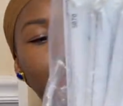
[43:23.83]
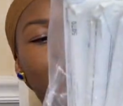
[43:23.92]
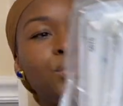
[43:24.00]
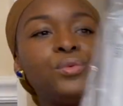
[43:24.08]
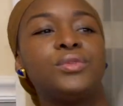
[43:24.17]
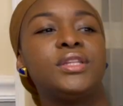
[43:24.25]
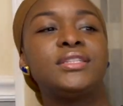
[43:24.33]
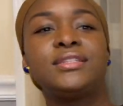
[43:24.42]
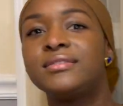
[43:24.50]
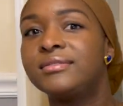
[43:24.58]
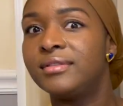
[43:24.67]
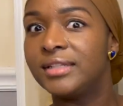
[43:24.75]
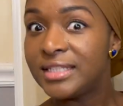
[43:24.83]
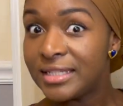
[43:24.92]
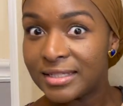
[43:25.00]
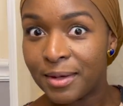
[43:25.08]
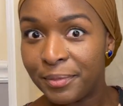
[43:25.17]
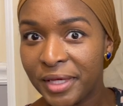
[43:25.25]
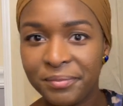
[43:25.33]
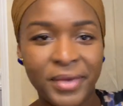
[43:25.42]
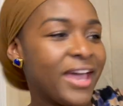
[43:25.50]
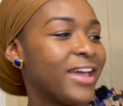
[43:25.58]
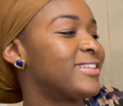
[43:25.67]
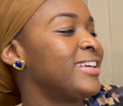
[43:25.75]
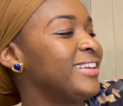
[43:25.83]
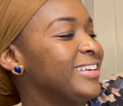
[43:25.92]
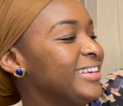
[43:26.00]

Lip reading: Ooh, this is a big bag.